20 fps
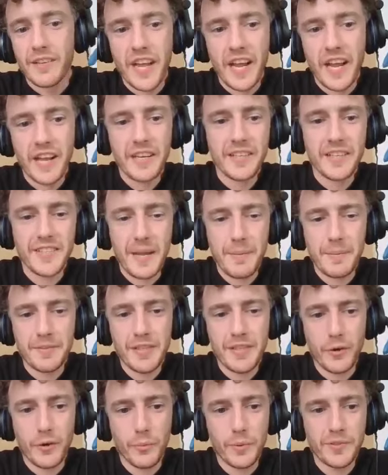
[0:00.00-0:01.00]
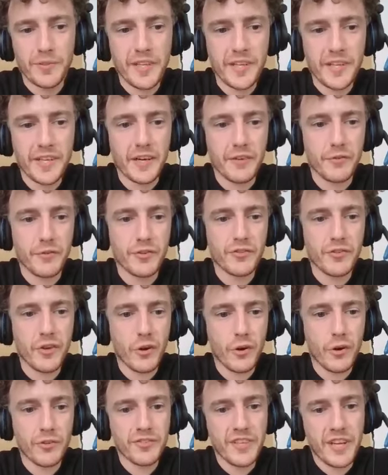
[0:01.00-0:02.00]
Danny Sabatello. We take on
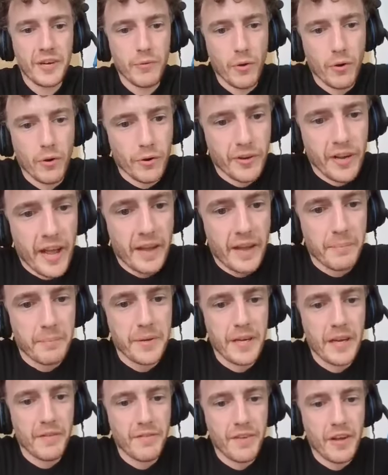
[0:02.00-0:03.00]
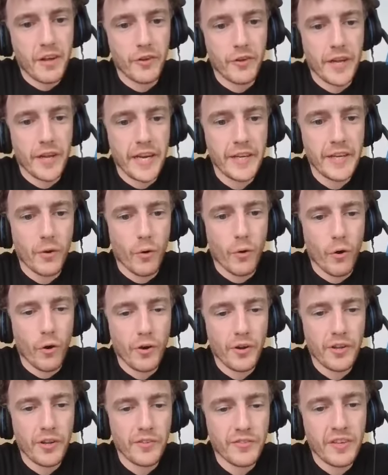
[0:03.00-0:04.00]
Lazaro Dayron at PFL 8,
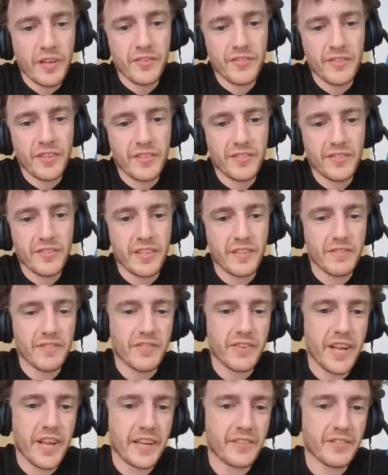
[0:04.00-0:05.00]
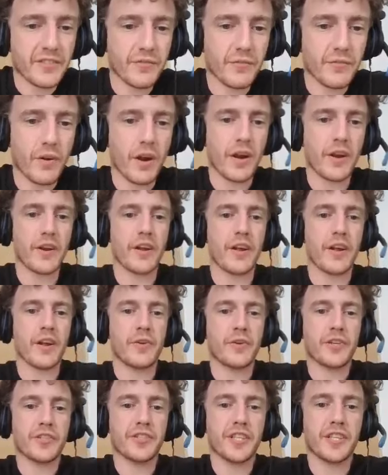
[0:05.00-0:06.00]
August 16th, next Friday.
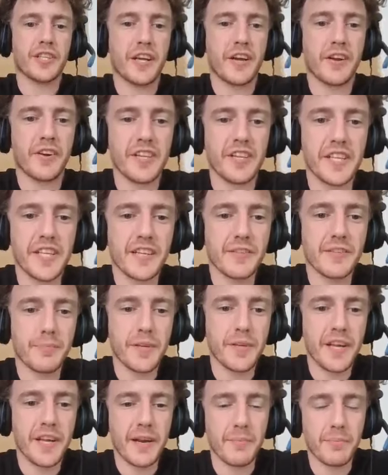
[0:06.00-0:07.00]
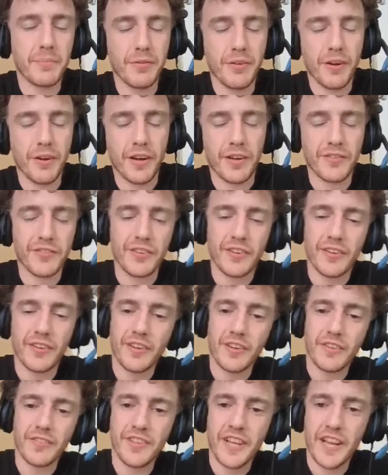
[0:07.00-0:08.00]
You can check out ESPN Plus.
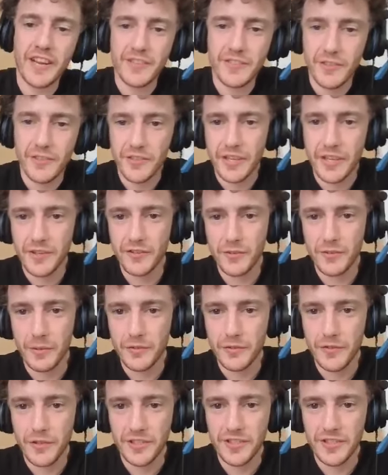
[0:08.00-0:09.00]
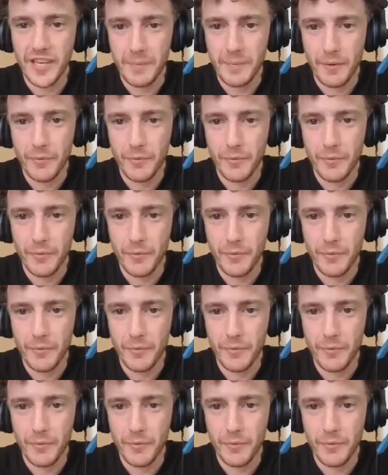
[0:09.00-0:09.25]
Uh, Danny, sir, thank you so much for your time.